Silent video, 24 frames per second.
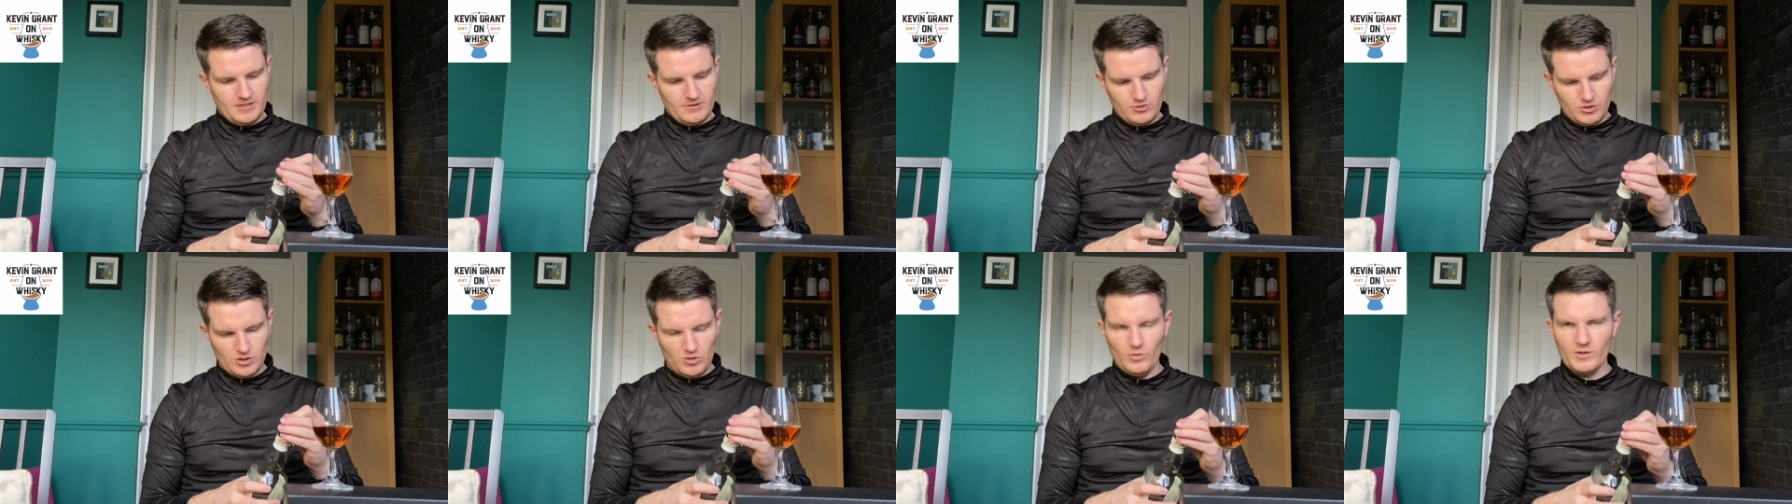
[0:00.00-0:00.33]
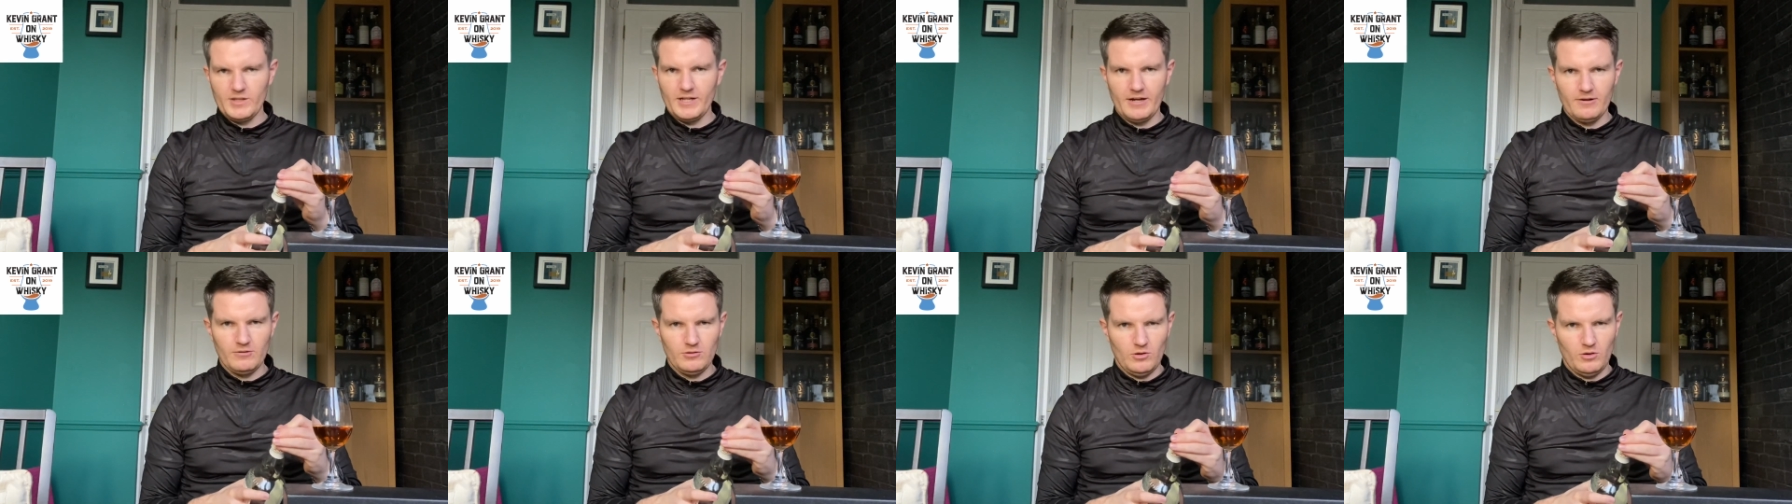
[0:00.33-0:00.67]
so I wonder
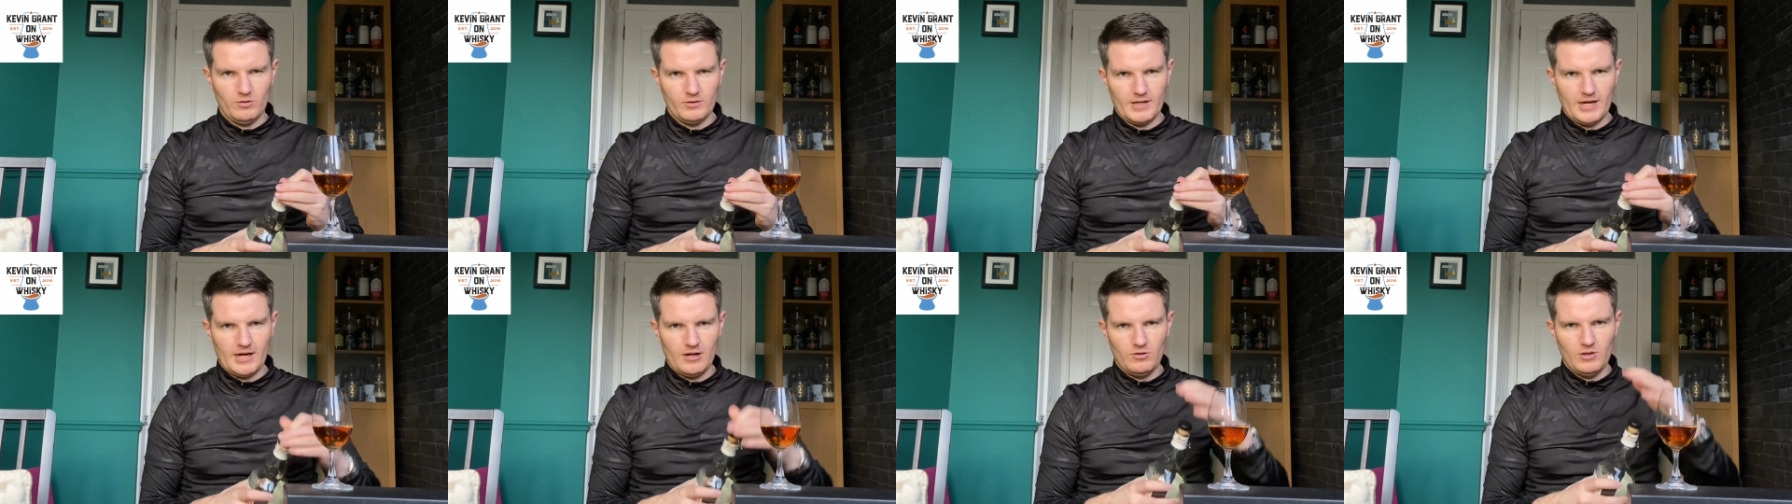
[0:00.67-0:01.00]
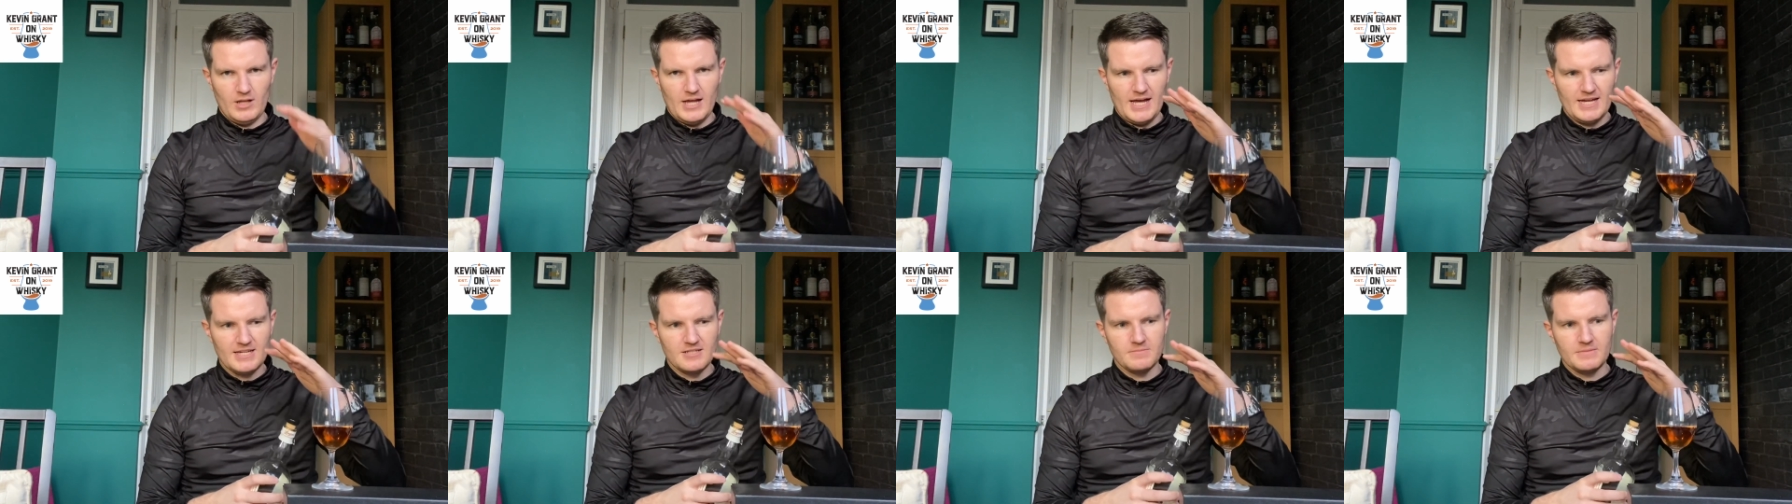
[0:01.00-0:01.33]
how long that'll
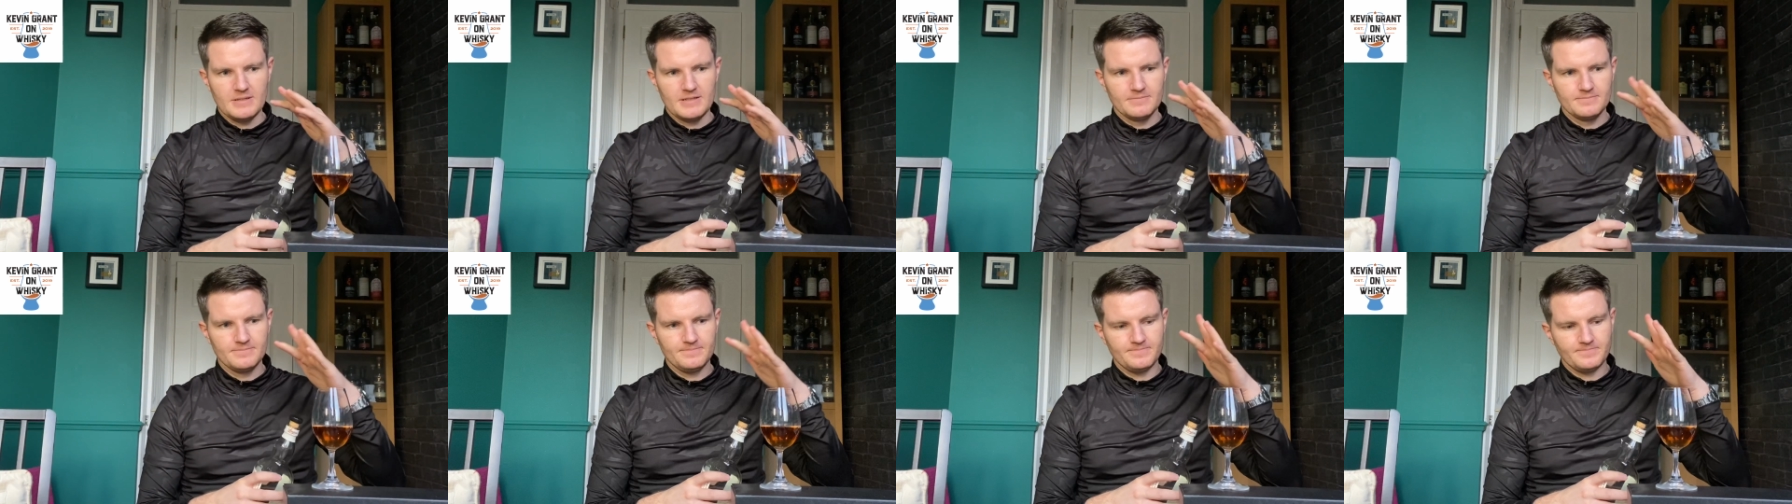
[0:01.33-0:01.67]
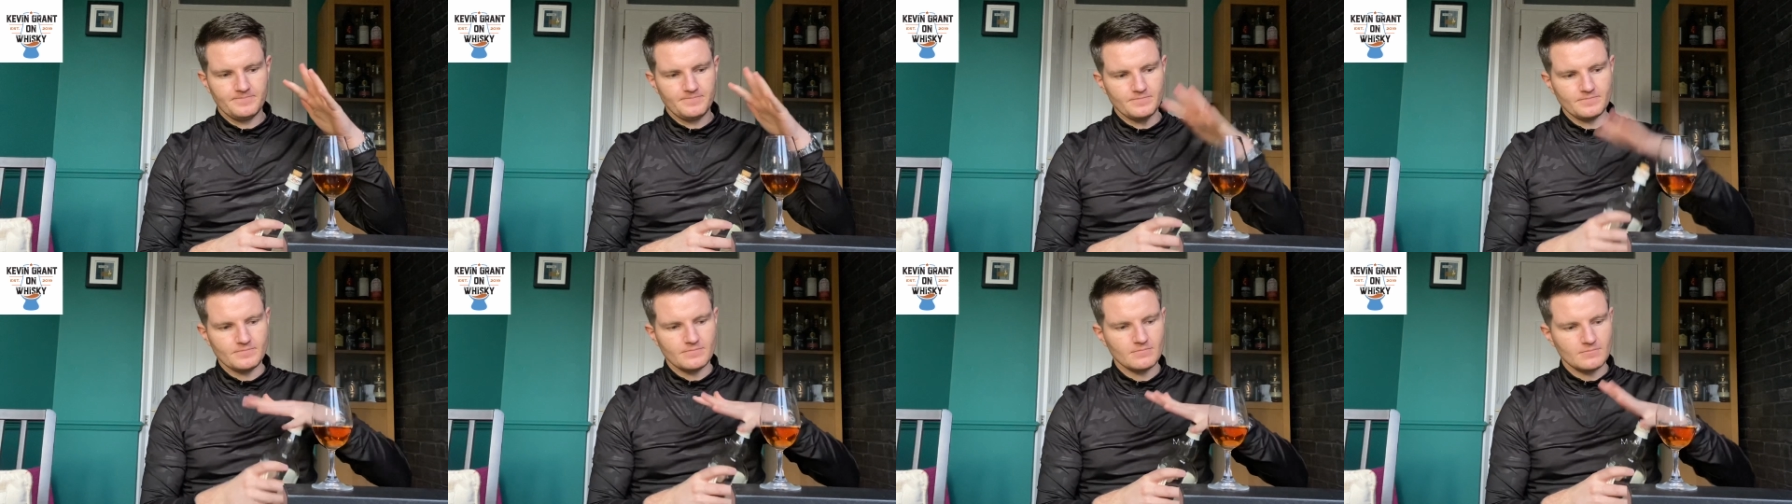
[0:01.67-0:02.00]
last me.
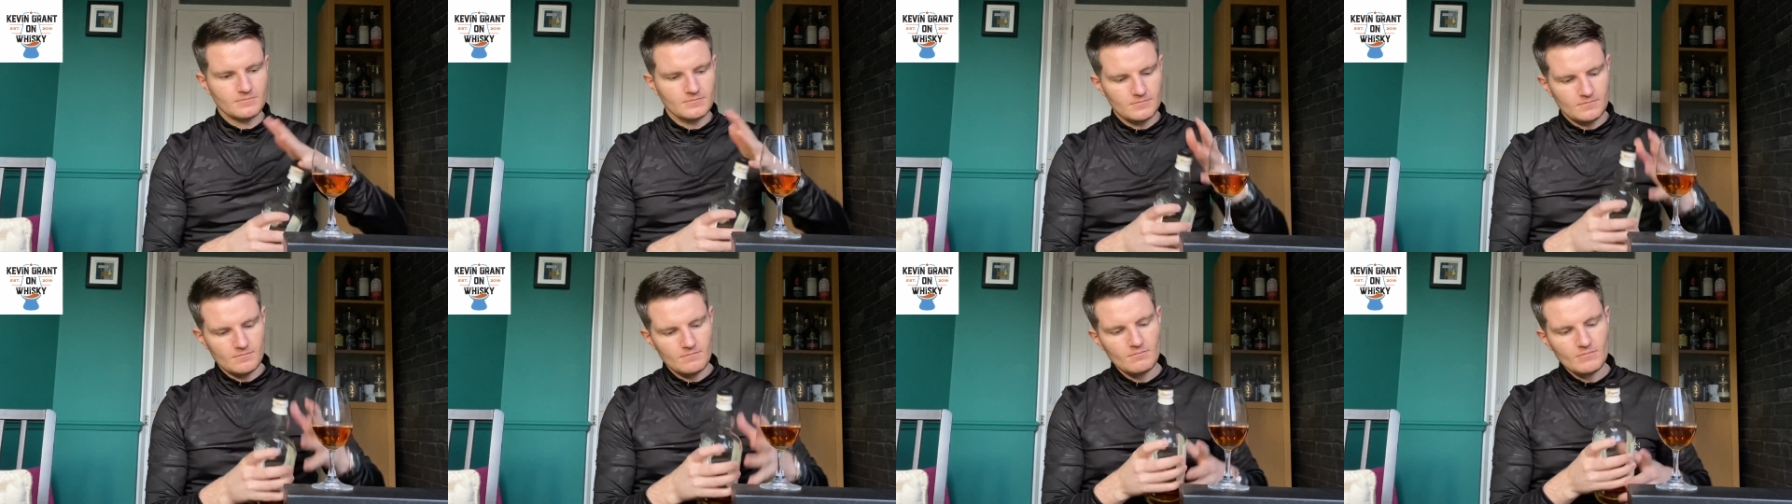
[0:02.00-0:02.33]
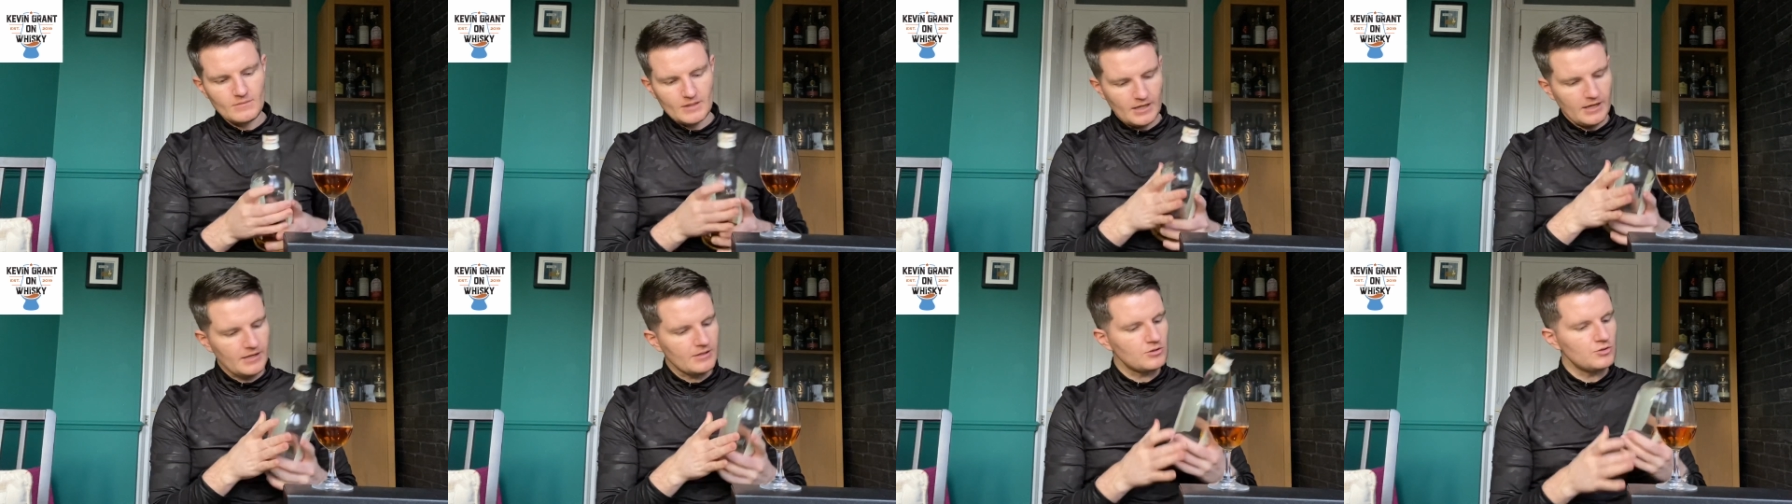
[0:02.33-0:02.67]

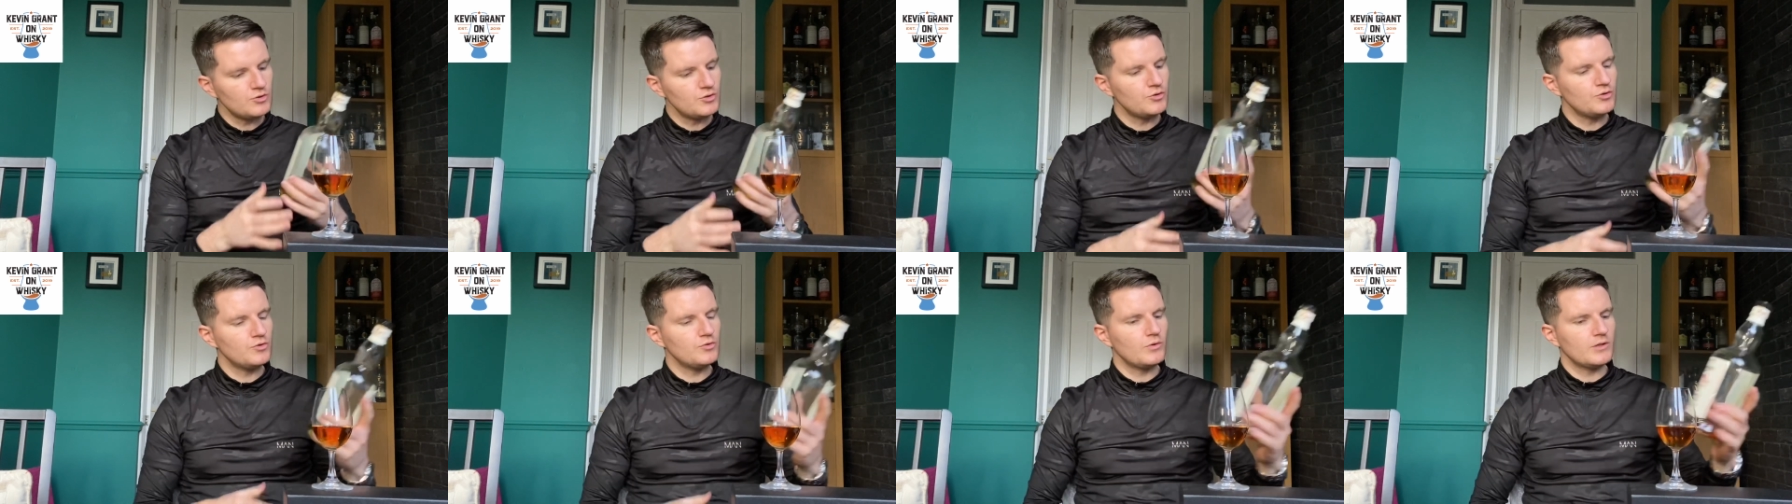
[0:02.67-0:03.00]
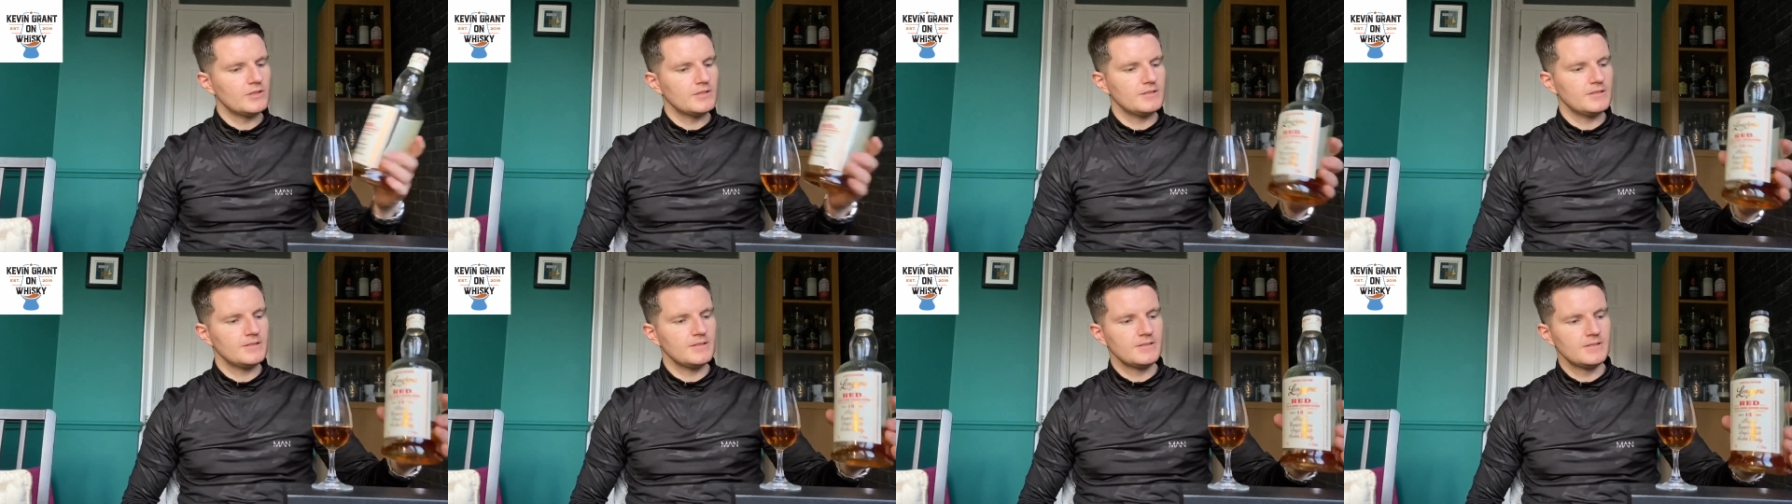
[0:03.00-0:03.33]
I do
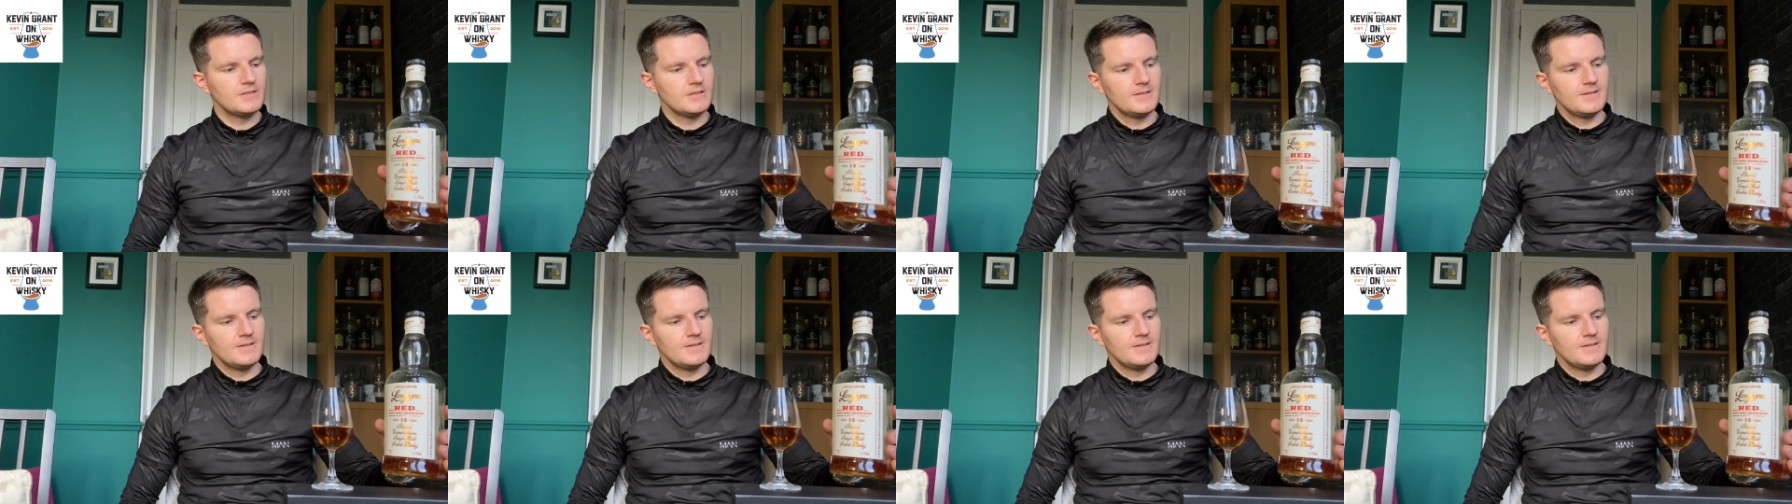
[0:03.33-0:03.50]
wonder.